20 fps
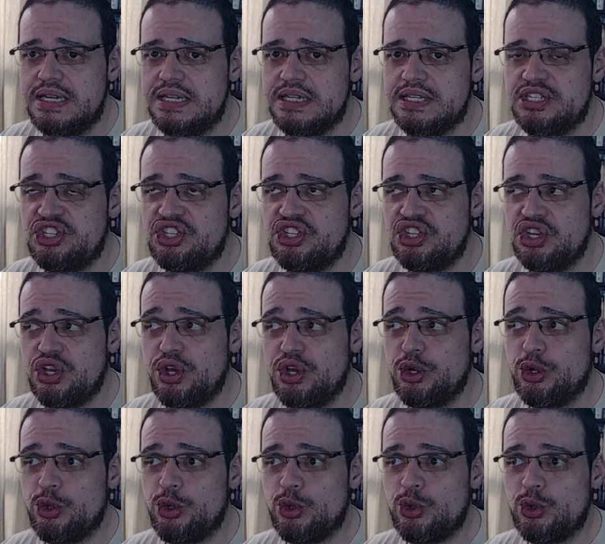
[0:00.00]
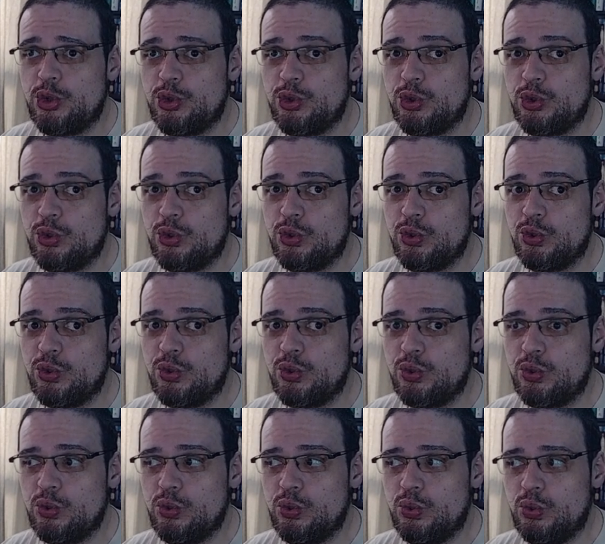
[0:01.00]

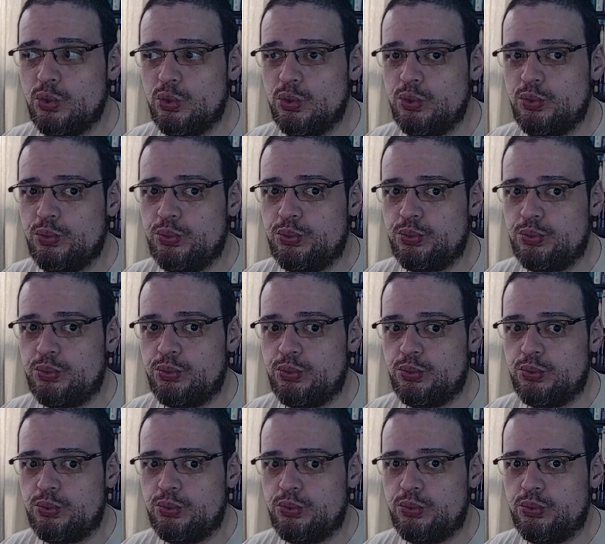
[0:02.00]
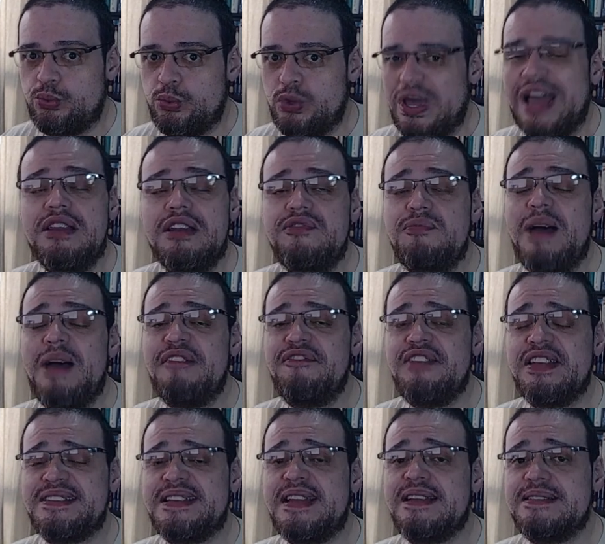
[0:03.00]
So... kind of
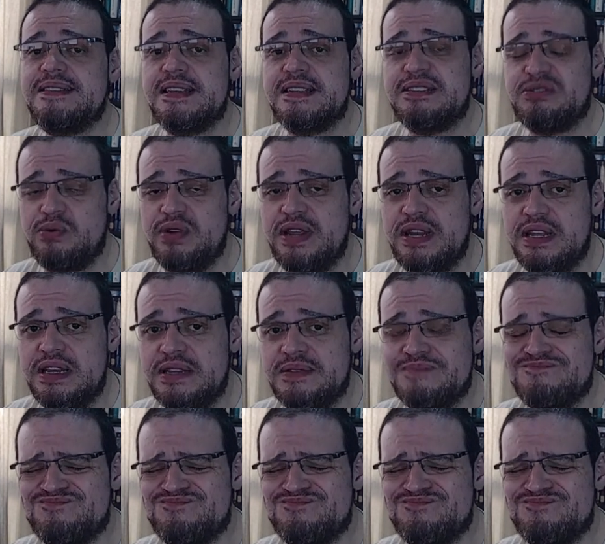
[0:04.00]
mafia tactics, really.